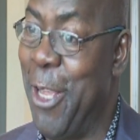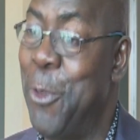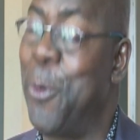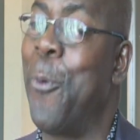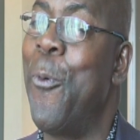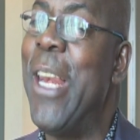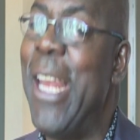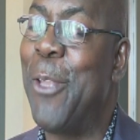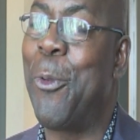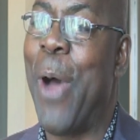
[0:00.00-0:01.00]
So we
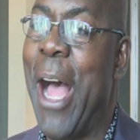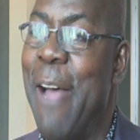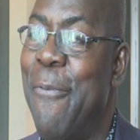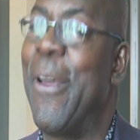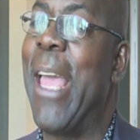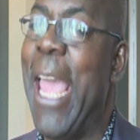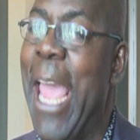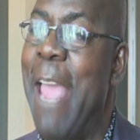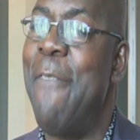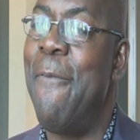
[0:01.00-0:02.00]
need to have
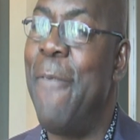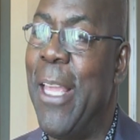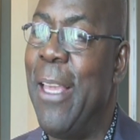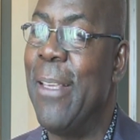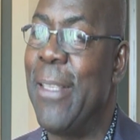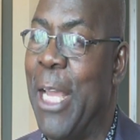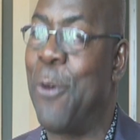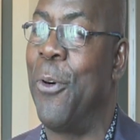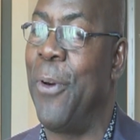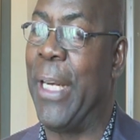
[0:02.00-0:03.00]
every
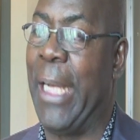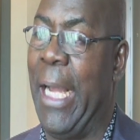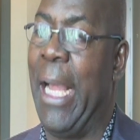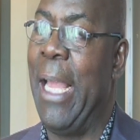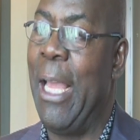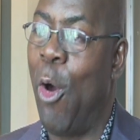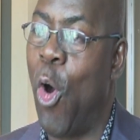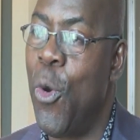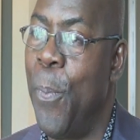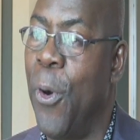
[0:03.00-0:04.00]
stakeholder
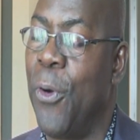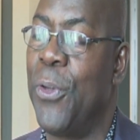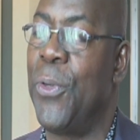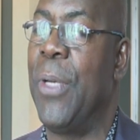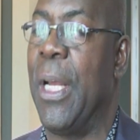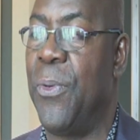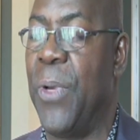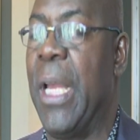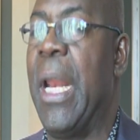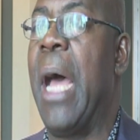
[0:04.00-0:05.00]
on board so that we
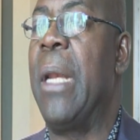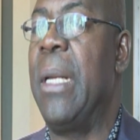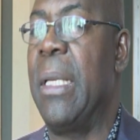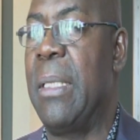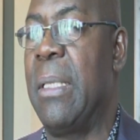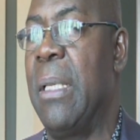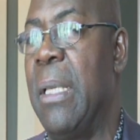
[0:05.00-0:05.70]
can address